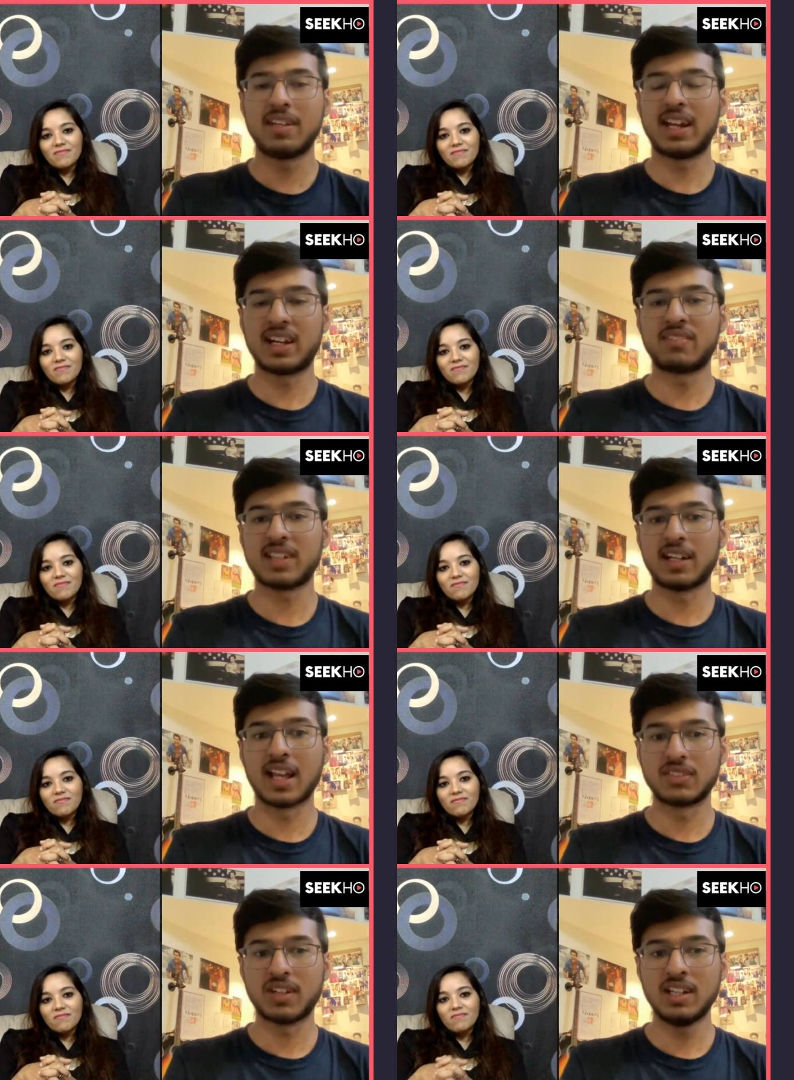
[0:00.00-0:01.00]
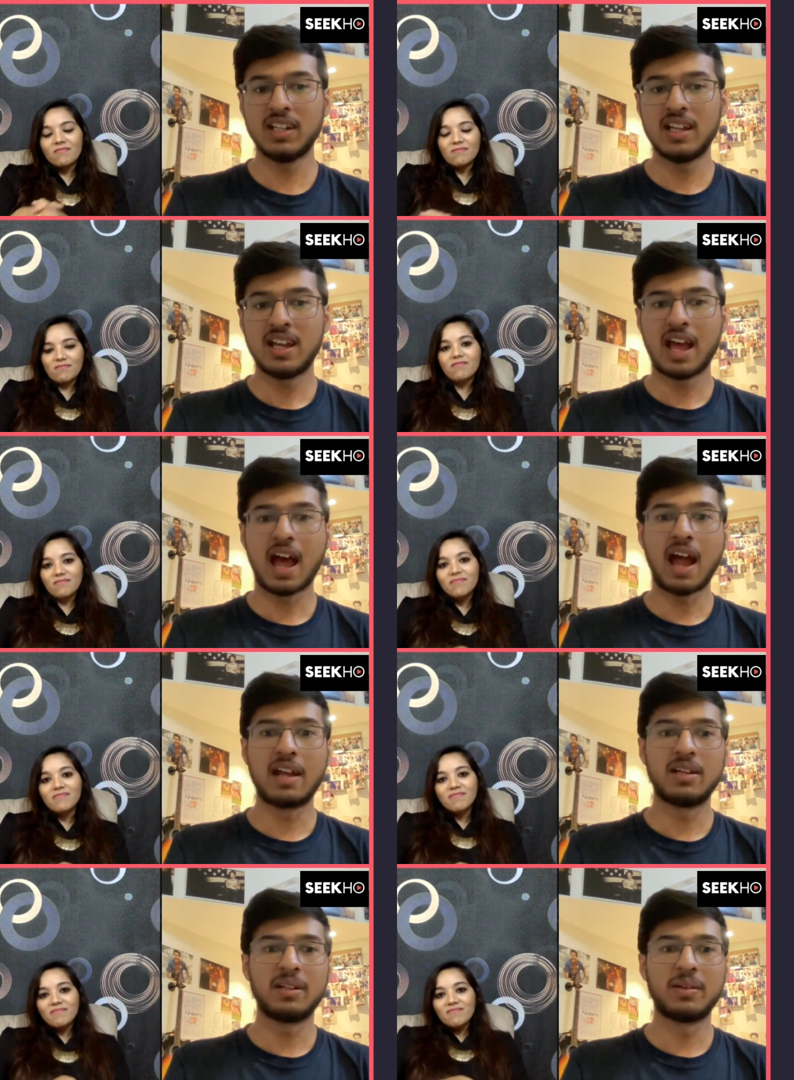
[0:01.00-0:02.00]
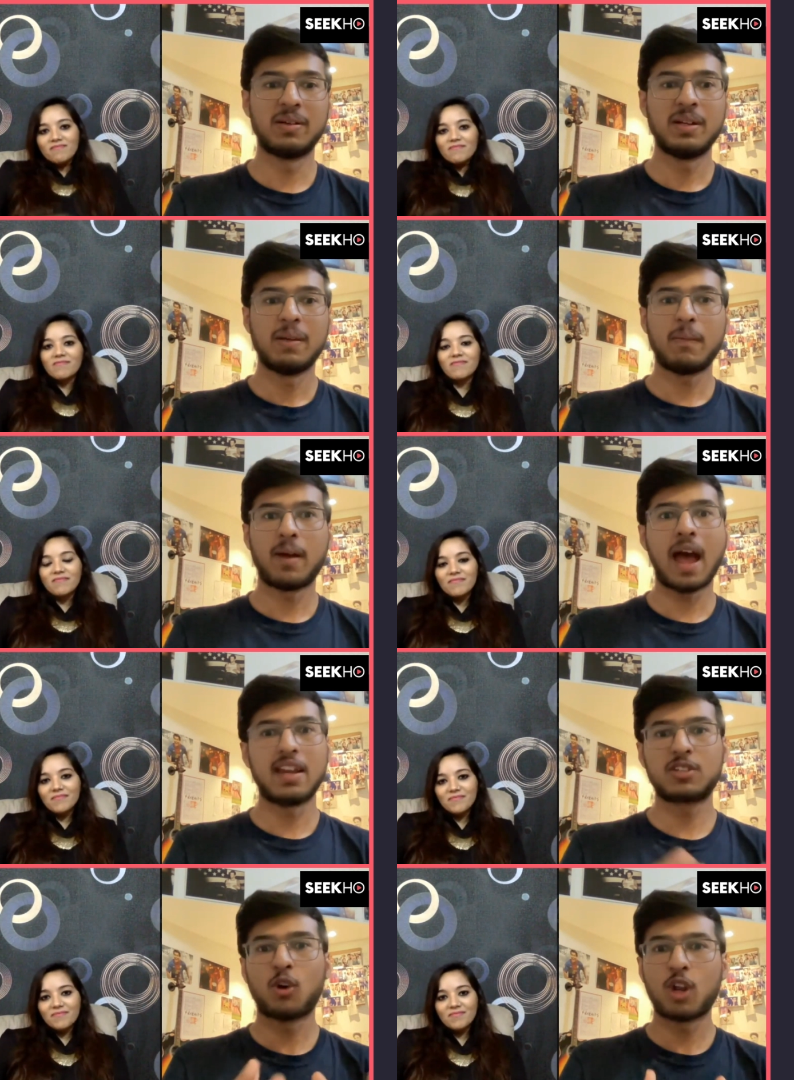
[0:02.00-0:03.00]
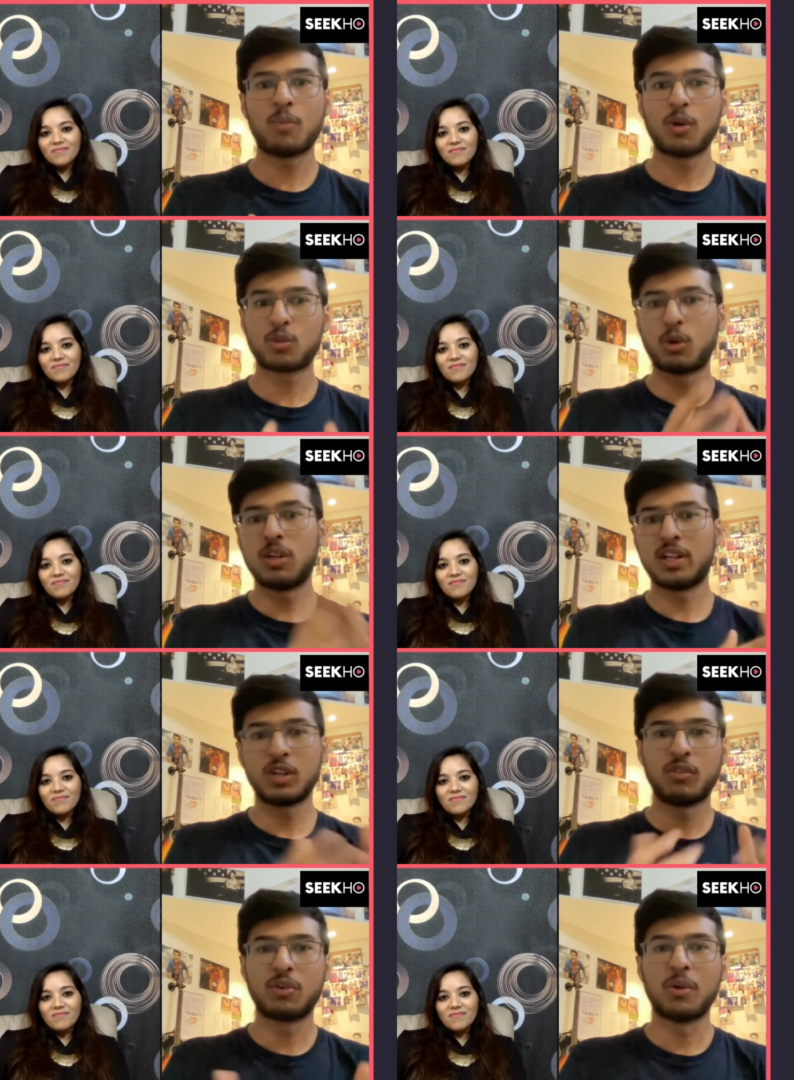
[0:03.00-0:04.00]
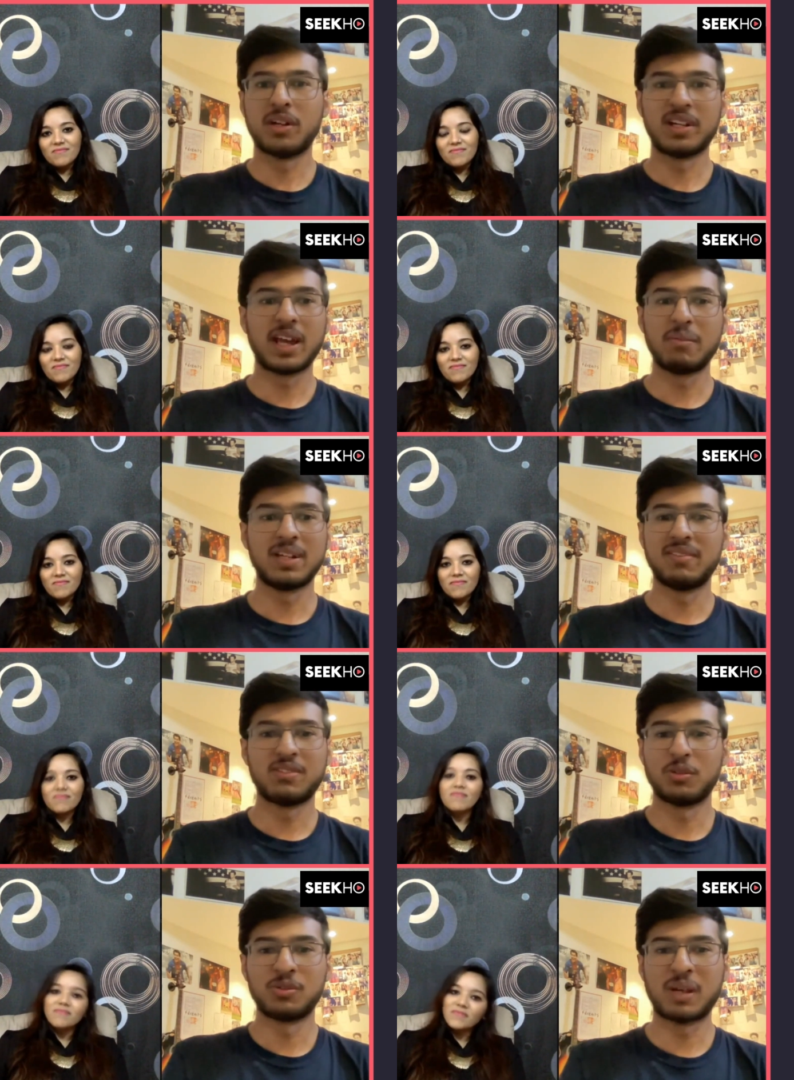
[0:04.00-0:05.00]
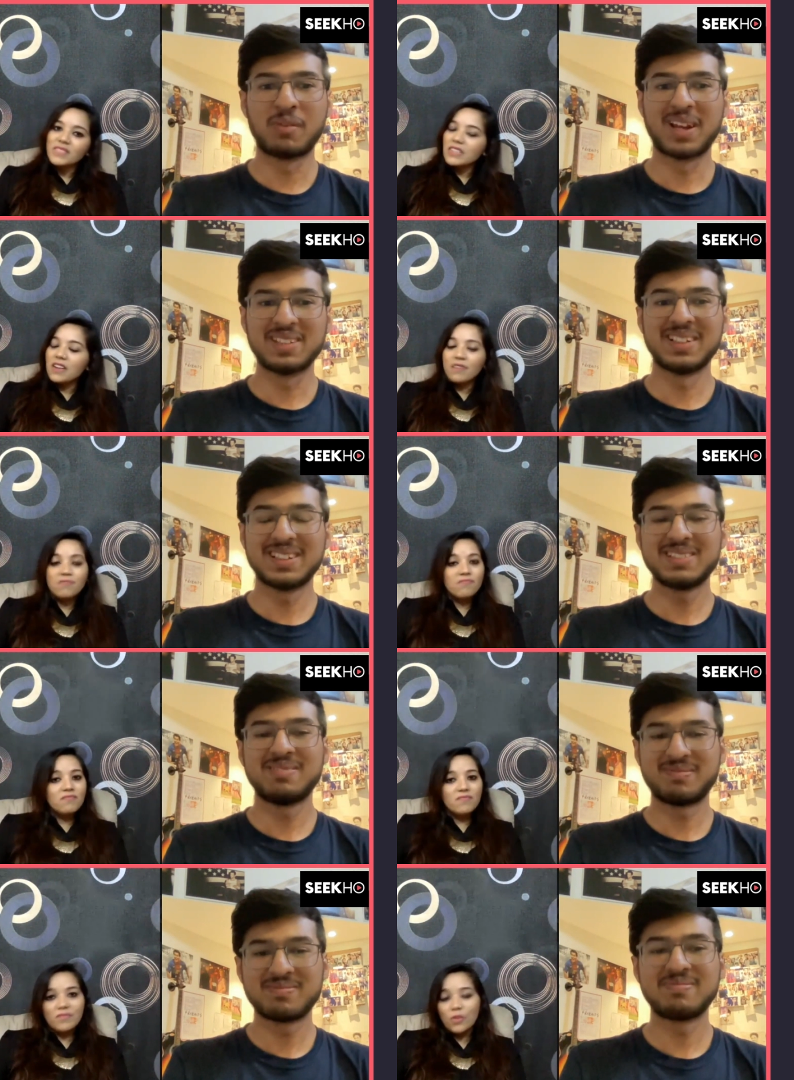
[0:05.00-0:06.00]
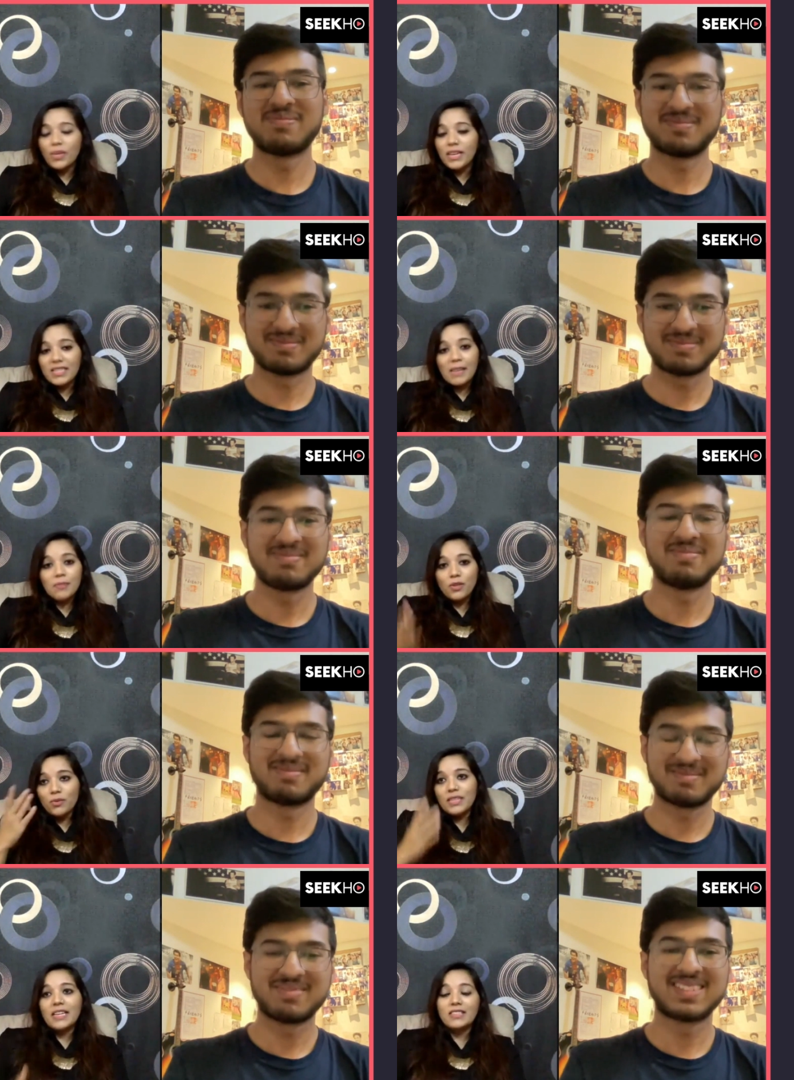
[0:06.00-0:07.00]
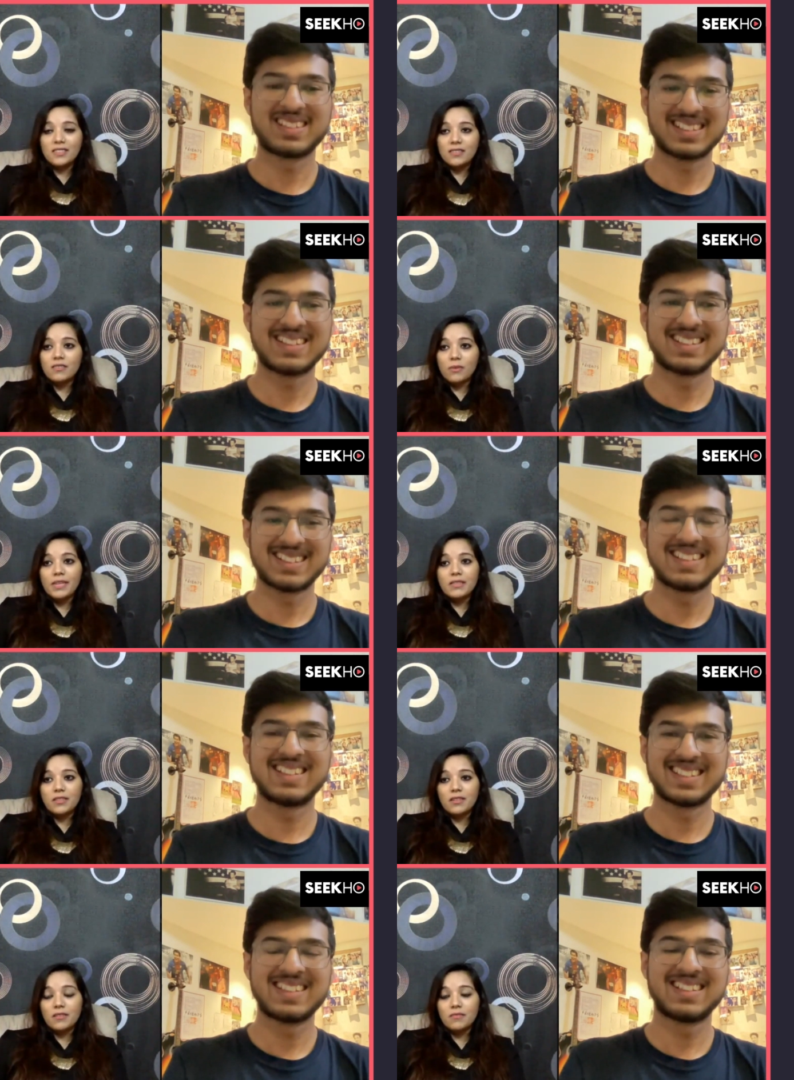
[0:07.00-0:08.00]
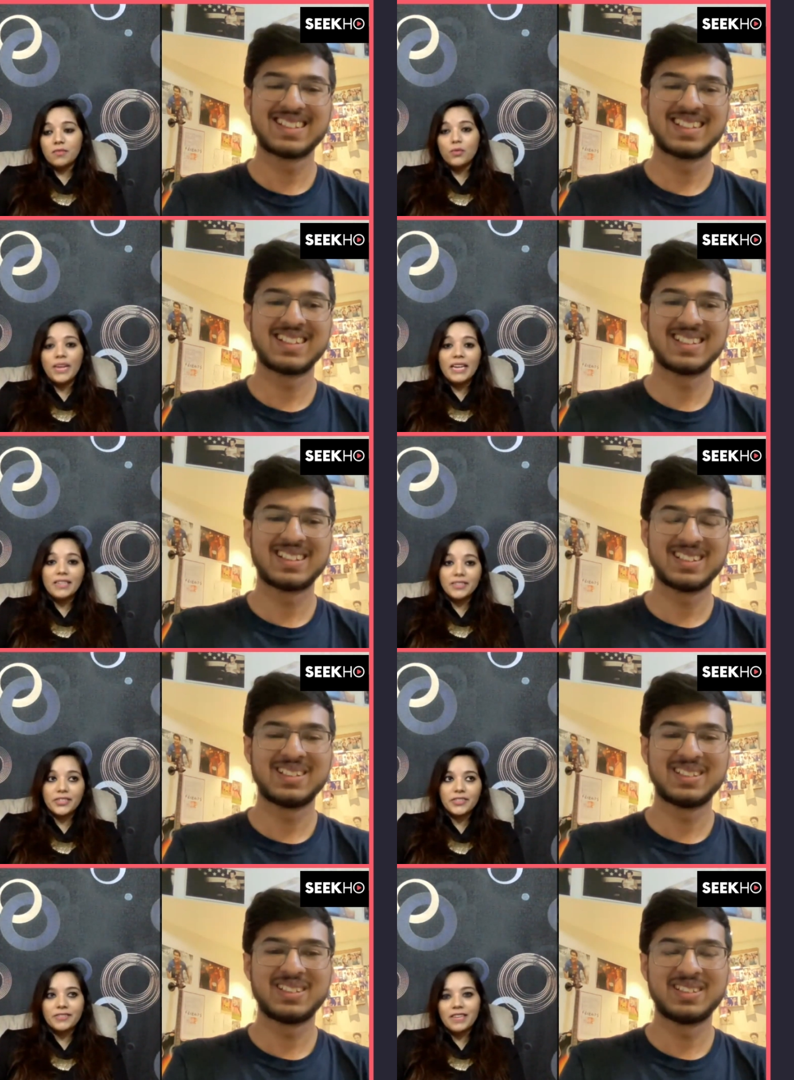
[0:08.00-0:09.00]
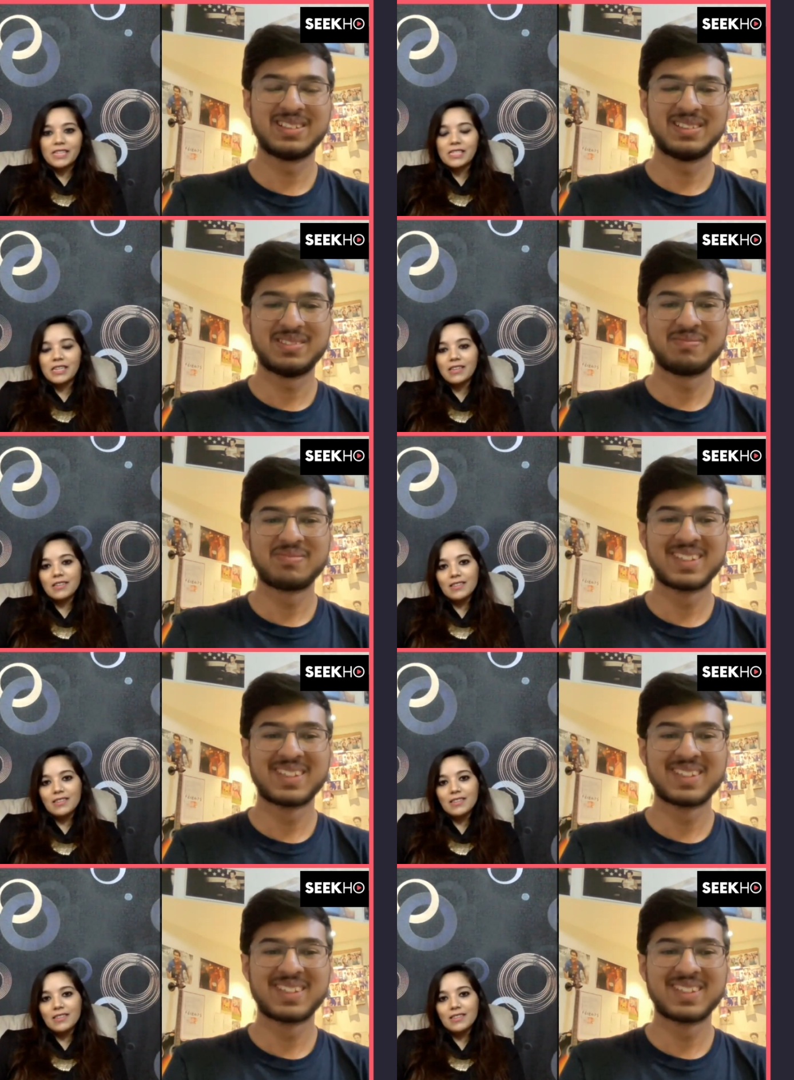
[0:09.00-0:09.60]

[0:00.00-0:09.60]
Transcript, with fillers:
Speaker 1: a negative side as well and uh, and it's all about quality over quantity i believe to summarize it
Speaker 2: oh yes absolutely that's quite uh, you nailed it i'd say